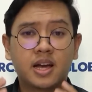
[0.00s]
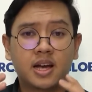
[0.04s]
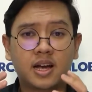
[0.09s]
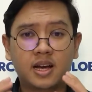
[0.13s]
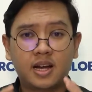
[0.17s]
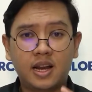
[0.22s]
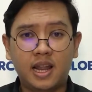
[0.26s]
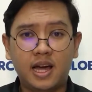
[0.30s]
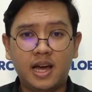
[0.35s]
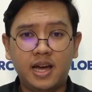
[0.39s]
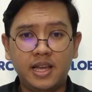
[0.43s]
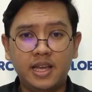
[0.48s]

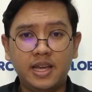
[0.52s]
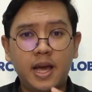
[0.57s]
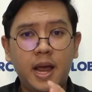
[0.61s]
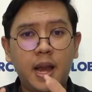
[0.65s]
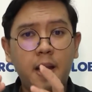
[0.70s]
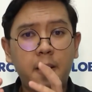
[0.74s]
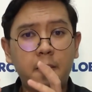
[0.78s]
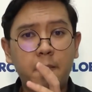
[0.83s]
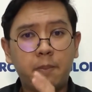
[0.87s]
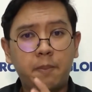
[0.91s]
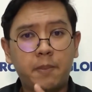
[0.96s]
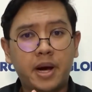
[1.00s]

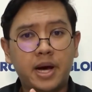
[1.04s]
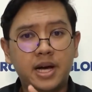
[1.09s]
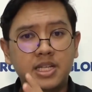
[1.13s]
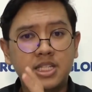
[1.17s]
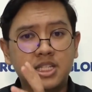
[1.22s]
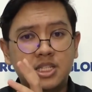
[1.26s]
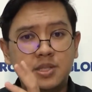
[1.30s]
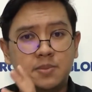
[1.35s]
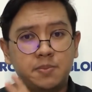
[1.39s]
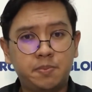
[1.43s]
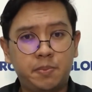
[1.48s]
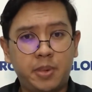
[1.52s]
Client
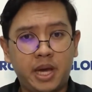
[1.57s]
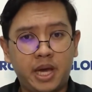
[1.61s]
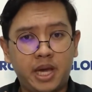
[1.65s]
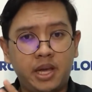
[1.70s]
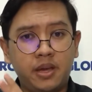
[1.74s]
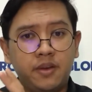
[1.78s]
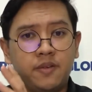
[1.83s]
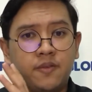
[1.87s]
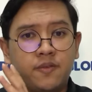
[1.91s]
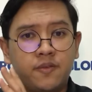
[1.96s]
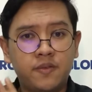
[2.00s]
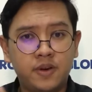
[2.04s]
must
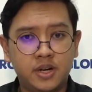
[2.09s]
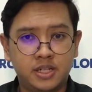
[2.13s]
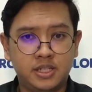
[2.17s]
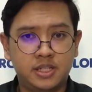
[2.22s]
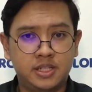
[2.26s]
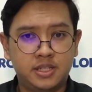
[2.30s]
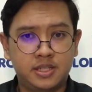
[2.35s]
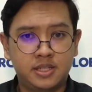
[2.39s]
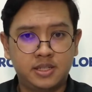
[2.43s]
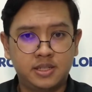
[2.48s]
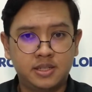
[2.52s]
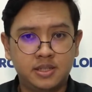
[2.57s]
pay
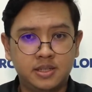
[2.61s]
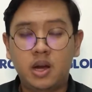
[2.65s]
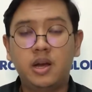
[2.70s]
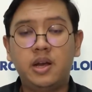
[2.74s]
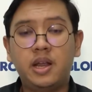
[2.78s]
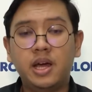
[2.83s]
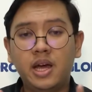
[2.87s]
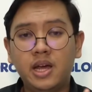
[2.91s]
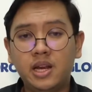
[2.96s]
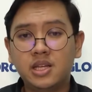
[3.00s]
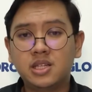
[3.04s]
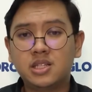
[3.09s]
first.
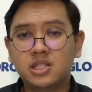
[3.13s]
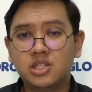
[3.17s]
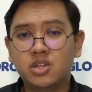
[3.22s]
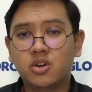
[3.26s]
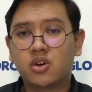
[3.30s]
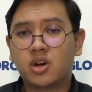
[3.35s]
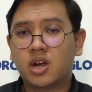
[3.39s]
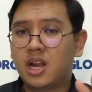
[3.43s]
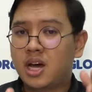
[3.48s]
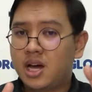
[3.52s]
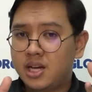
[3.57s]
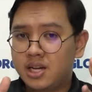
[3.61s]
That is your
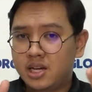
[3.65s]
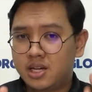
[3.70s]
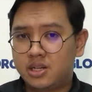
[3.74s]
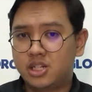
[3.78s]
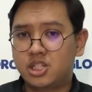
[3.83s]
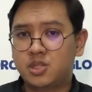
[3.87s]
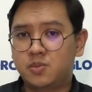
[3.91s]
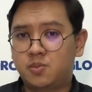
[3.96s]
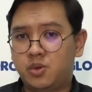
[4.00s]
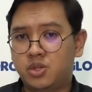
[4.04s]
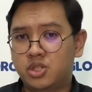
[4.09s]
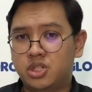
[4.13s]
client
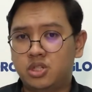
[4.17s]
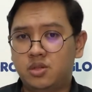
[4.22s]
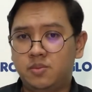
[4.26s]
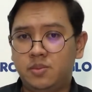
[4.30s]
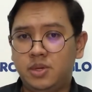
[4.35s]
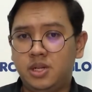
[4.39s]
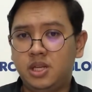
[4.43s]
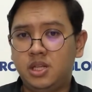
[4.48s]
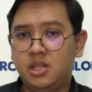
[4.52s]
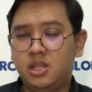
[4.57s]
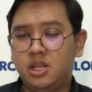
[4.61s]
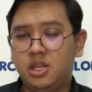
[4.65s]

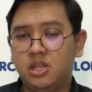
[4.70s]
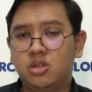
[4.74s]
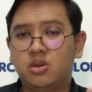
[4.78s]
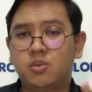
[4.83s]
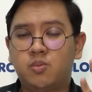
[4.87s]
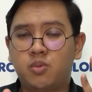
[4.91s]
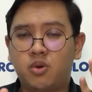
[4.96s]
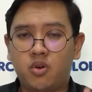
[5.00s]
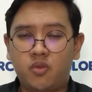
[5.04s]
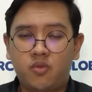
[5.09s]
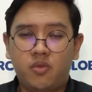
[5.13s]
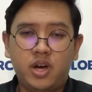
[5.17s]
responsibility to
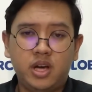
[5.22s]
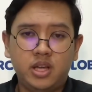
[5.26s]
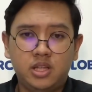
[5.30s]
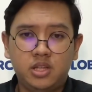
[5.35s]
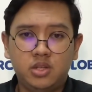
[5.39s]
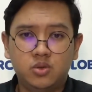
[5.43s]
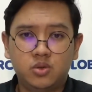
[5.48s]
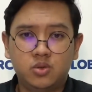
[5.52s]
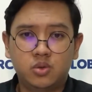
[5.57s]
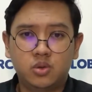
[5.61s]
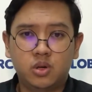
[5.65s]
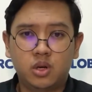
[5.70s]
provide
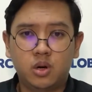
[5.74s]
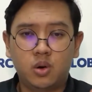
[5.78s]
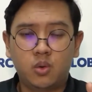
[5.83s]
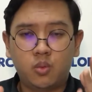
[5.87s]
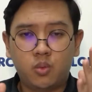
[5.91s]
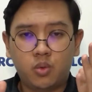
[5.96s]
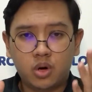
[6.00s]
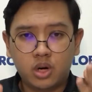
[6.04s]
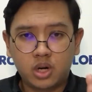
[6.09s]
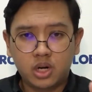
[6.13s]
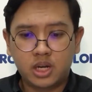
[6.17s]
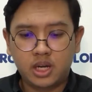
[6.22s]
you a
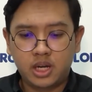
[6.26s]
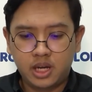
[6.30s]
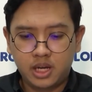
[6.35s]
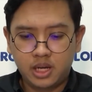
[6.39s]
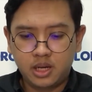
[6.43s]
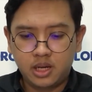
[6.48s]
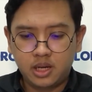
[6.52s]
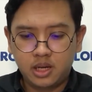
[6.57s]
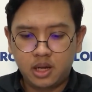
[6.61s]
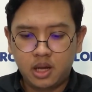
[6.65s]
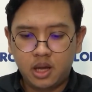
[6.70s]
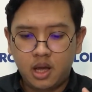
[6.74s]

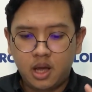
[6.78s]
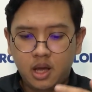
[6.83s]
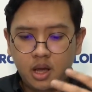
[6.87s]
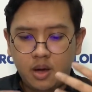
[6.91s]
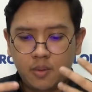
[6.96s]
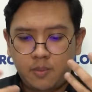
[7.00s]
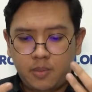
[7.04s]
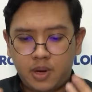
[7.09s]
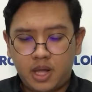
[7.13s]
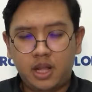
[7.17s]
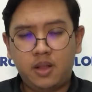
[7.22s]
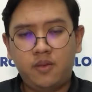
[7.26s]
working
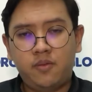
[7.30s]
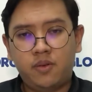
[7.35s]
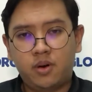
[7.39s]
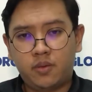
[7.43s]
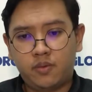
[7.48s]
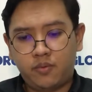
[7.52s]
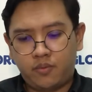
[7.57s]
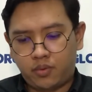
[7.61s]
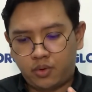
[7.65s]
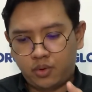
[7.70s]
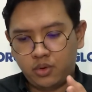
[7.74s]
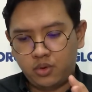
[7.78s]

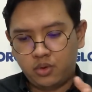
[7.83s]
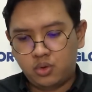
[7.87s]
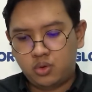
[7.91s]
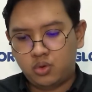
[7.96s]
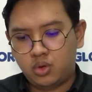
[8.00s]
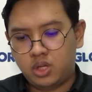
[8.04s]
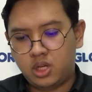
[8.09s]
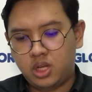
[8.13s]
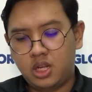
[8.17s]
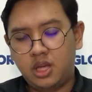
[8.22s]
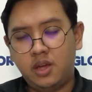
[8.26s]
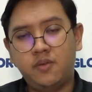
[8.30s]
platform for you to
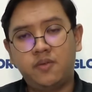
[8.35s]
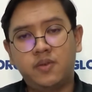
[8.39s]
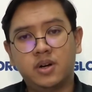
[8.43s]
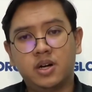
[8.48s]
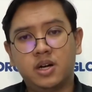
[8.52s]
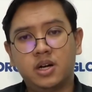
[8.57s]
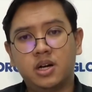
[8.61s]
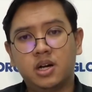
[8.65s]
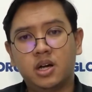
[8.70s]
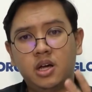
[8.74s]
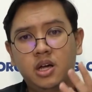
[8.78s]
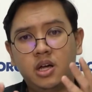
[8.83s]

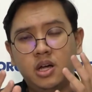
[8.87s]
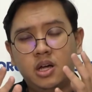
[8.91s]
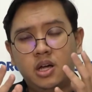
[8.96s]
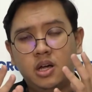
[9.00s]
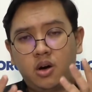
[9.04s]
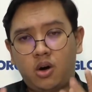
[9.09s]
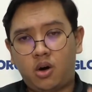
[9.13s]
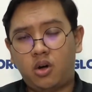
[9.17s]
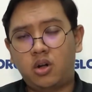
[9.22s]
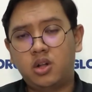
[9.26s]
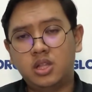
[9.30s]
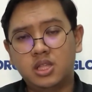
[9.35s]
deliver
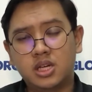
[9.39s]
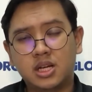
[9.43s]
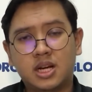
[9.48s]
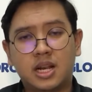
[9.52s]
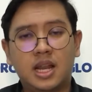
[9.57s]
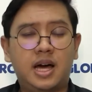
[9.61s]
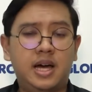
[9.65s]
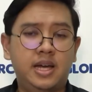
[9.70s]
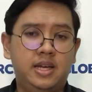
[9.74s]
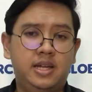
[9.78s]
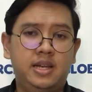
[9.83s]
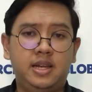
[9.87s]
all the
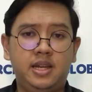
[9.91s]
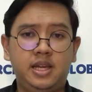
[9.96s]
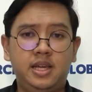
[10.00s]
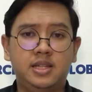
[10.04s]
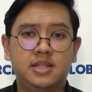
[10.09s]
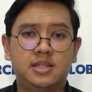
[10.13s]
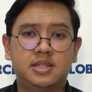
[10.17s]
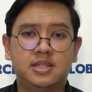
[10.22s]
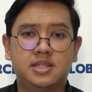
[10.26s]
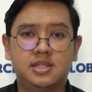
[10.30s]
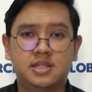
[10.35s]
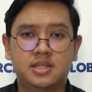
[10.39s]
client
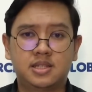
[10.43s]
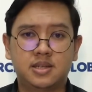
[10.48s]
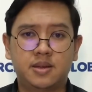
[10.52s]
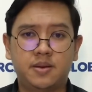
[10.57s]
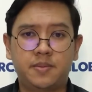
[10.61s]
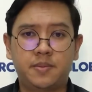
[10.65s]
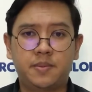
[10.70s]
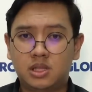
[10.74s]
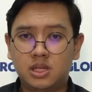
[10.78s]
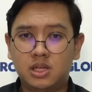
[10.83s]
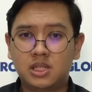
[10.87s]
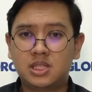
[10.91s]
needs.
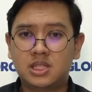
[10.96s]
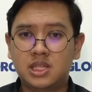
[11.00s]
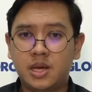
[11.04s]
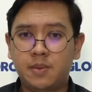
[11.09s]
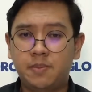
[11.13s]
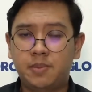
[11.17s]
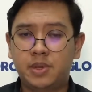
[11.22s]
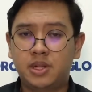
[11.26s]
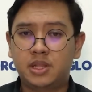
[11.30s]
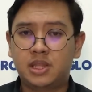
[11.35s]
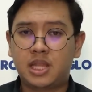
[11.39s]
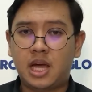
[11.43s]
Third
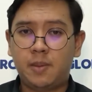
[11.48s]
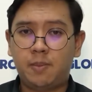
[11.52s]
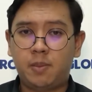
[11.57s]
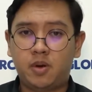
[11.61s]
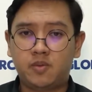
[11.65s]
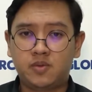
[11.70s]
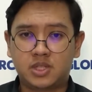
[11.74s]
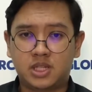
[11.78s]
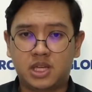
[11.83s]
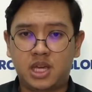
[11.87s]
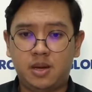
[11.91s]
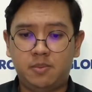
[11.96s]
sample type of
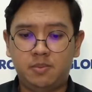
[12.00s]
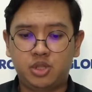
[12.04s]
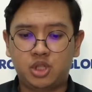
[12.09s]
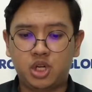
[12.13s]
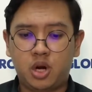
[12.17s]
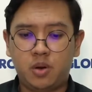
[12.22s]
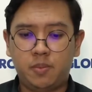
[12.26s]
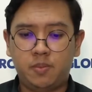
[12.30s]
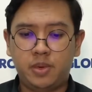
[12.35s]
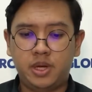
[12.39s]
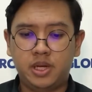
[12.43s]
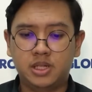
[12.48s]
scam
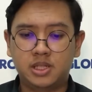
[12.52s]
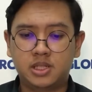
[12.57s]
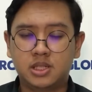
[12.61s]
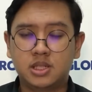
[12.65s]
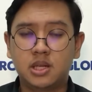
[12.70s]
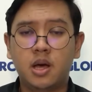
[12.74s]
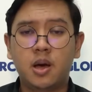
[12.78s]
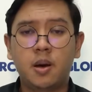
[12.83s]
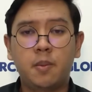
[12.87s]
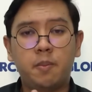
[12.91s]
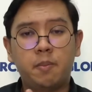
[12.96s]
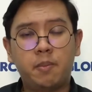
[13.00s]
job is
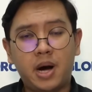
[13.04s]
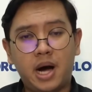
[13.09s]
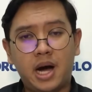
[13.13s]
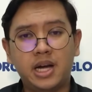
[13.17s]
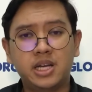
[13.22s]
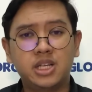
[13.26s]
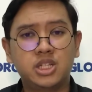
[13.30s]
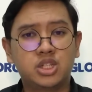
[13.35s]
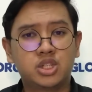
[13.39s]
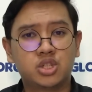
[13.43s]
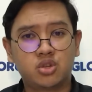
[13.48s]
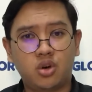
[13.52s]
buy
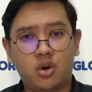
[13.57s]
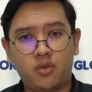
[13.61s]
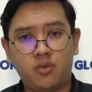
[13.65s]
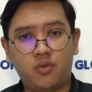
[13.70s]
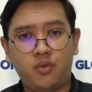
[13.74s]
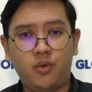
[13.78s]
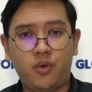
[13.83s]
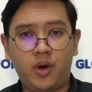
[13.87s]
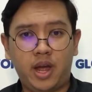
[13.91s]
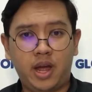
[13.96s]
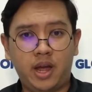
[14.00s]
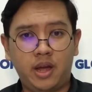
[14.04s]

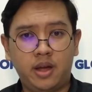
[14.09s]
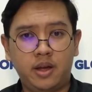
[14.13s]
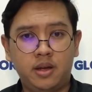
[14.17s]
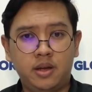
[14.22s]
software.